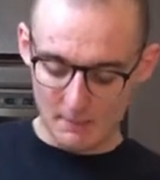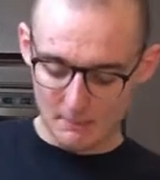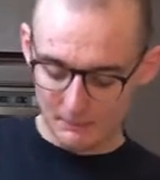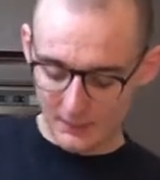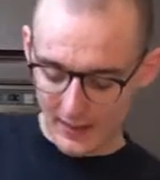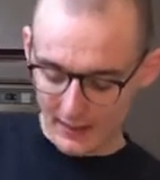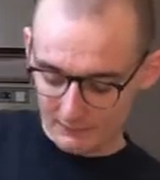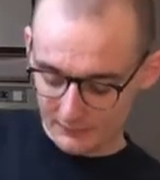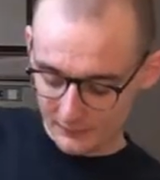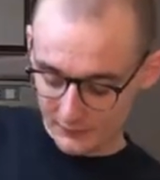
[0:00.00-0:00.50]

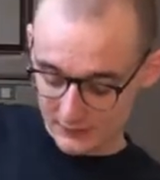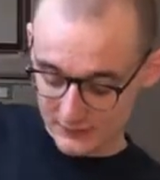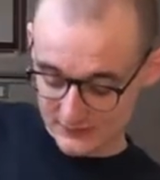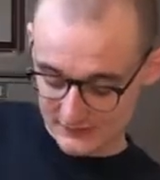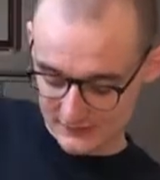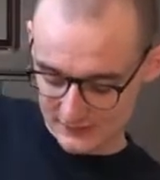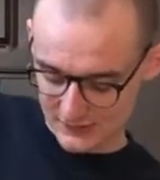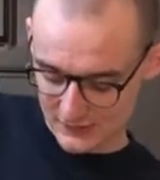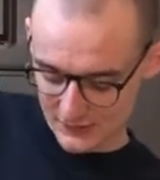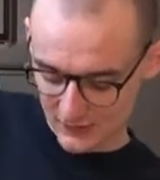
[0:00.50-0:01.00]
peppers
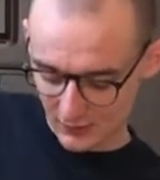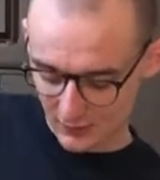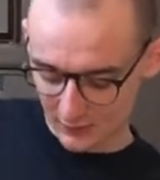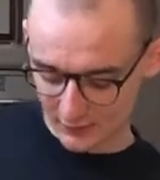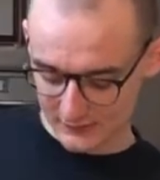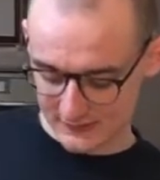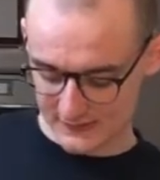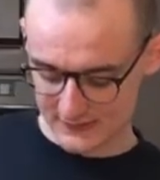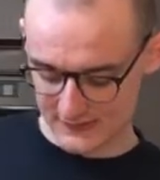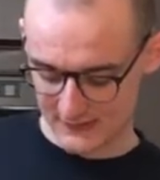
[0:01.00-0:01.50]
and
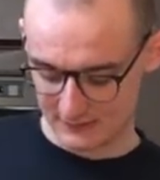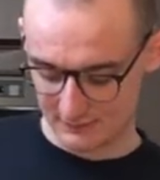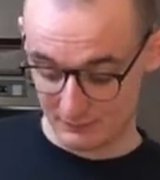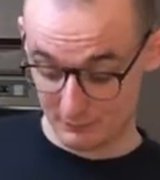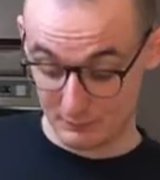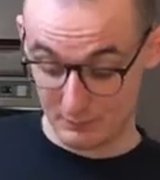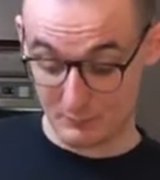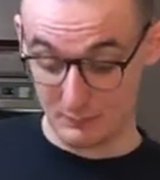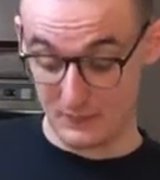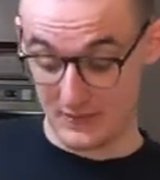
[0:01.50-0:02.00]
salts and
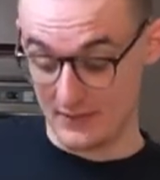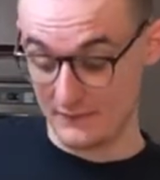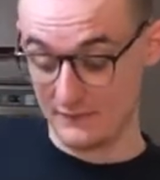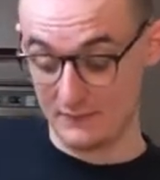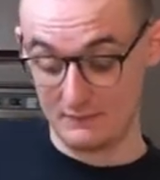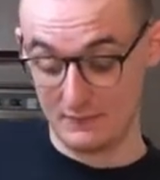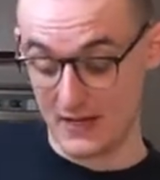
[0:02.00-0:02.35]
even